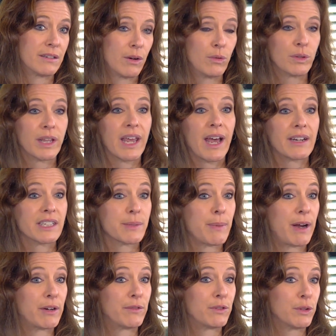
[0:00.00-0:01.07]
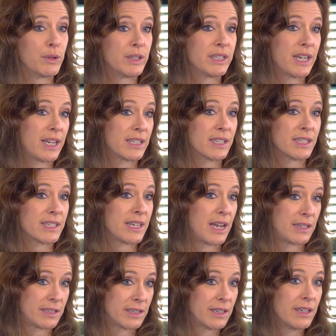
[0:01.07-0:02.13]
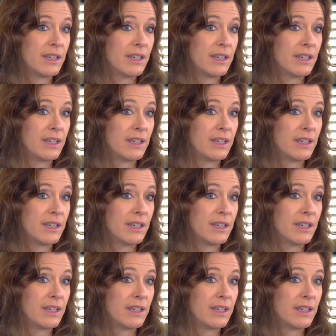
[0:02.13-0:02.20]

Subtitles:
only had a spinal fluid test sent.